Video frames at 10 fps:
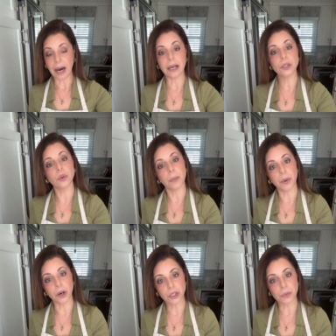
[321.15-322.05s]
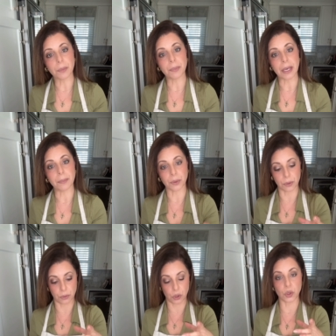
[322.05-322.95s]
onto a parchment
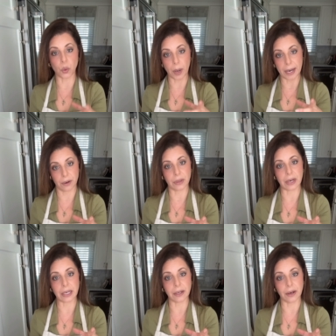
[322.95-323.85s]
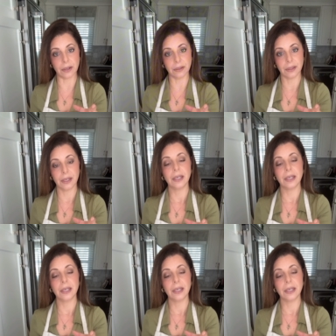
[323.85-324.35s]
paper square that I cut,